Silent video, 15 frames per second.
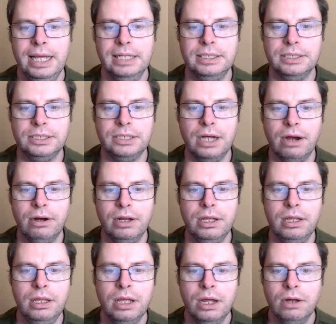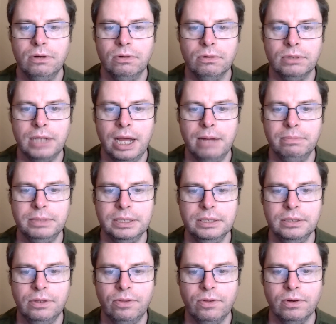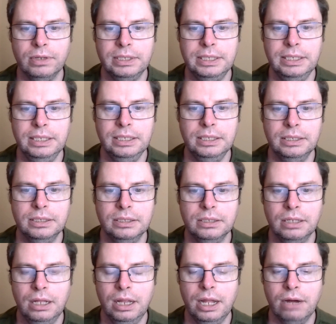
Into Saturday, Northampton 13,